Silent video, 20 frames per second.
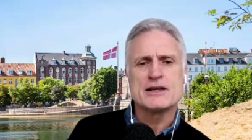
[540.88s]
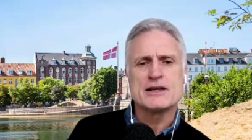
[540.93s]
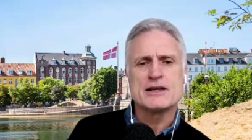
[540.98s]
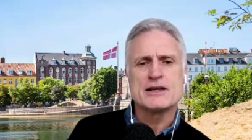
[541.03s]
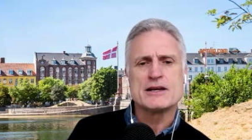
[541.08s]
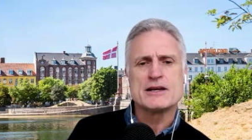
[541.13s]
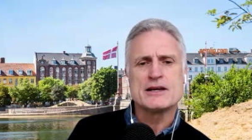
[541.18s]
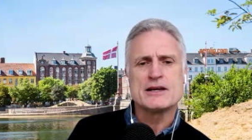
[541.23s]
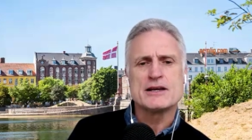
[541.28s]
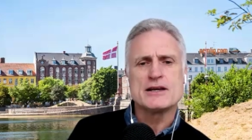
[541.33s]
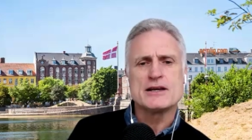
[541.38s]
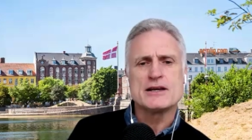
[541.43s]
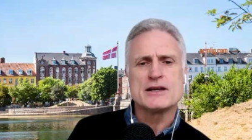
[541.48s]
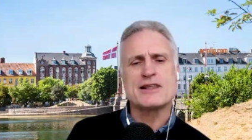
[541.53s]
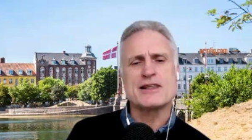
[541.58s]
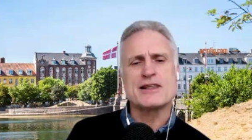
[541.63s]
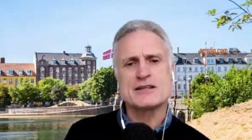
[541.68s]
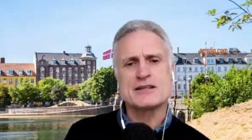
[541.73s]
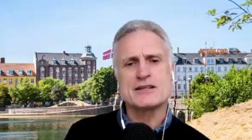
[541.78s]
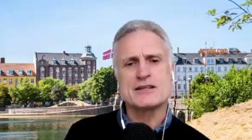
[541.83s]
And you're saying that's
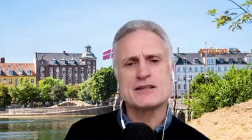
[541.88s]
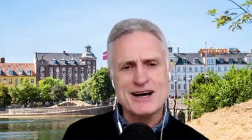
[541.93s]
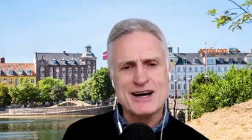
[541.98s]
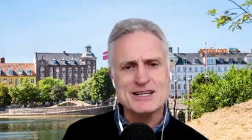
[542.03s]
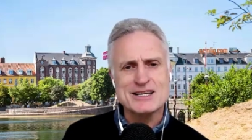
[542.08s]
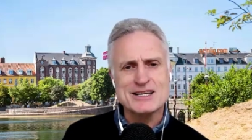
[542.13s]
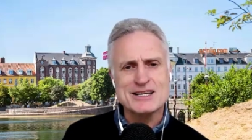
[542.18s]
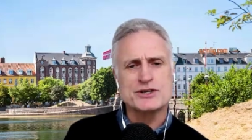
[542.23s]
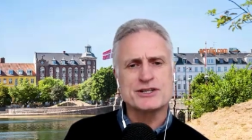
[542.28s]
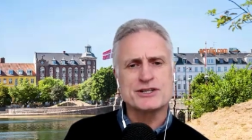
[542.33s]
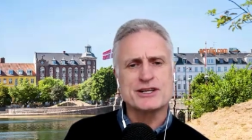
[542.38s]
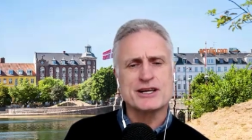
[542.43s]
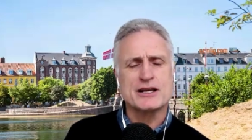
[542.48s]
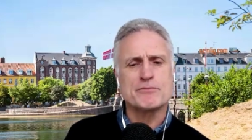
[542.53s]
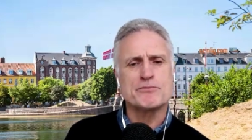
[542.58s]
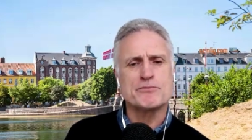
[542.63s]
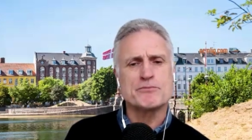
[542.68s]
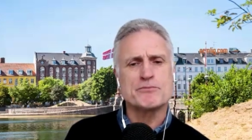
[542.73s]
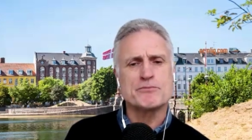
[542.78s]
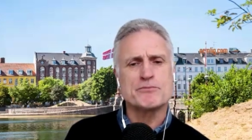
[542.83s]
the fast twitch. They
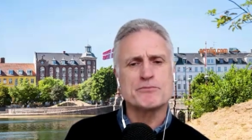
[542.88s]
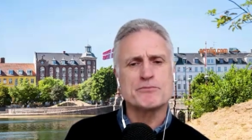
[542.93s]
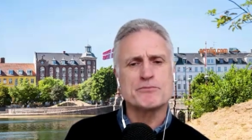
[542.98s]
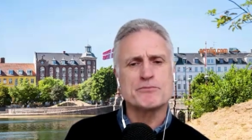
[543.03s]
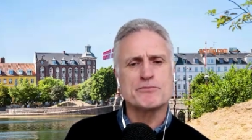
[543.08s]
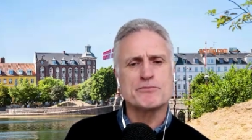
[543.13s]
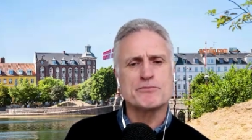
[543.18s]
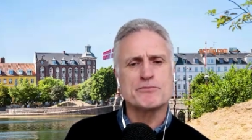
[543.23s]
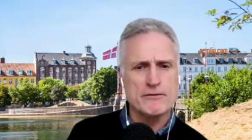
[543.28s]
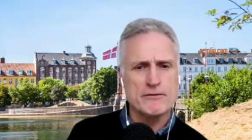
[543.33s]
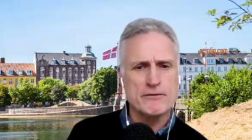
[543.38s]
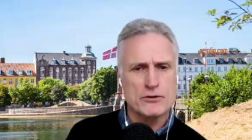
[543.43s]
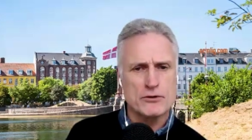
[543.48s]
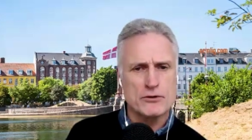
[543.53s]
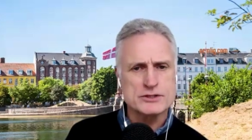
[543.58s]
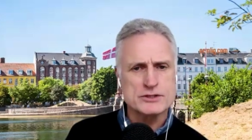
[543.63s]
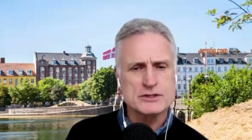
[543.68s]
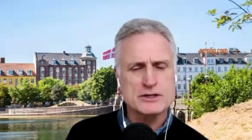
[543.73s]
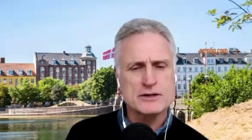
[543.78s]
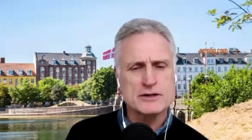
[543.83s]
can produce a lot of
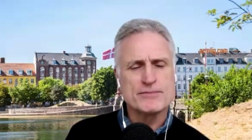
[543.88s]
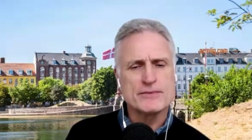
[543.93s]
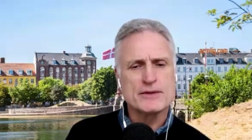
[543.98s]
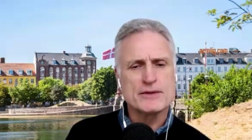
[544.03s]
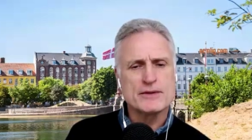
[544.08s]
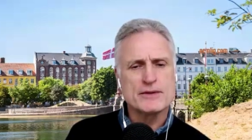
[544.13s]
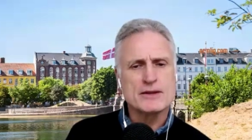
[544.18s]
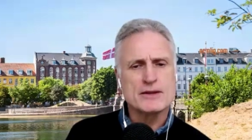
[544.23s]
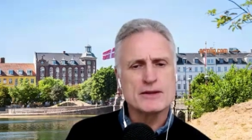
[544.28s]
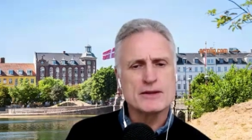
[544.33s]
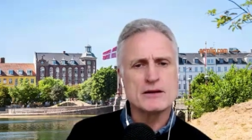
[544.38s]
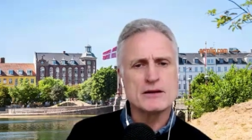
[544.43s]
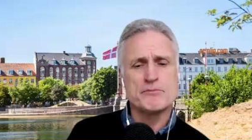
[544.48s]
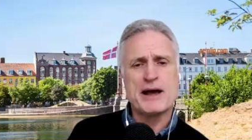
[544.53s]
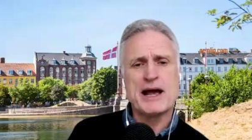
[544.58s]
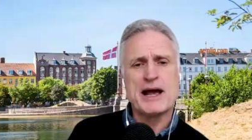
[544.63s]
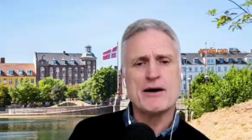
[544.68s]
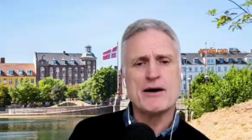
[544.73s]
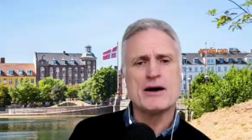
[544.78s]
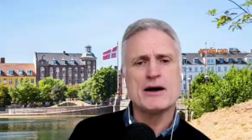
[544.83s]
force, a lot of
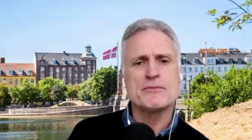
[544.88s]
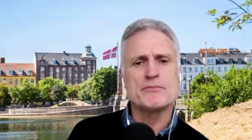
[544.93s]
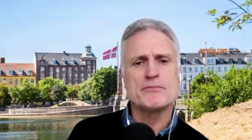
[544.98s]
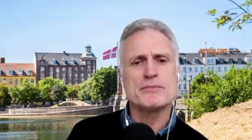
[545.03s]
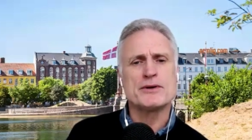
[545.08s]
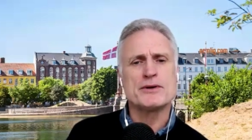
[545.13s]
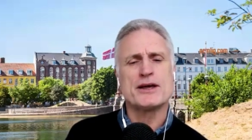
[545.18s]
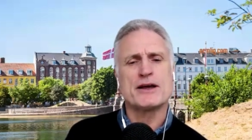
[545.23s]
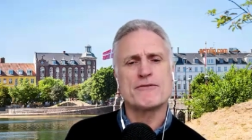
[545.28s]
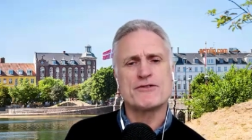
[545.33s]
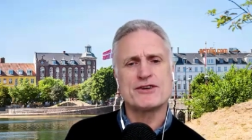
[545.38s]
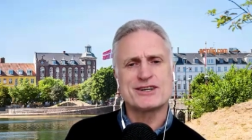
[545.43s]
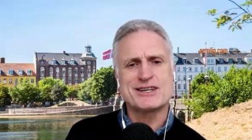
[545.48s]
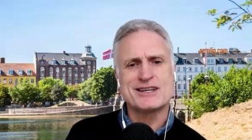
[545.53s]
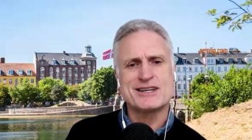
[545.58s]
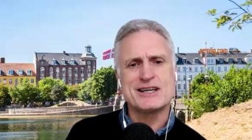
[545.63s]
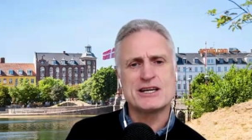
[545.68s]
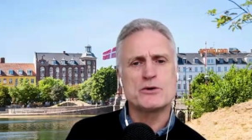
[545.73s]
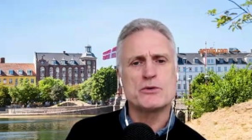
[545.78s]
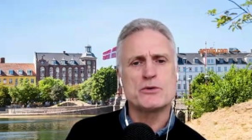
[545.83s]
power, but they
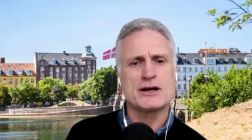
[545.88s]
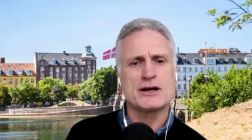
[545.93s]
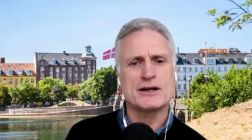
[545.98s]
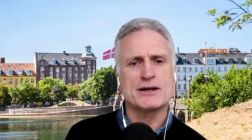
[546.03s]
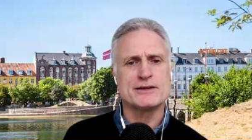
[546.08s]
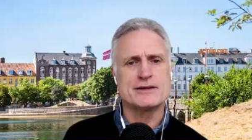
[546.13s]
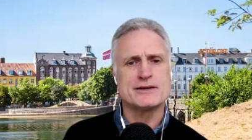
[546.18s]
fatigue quickly.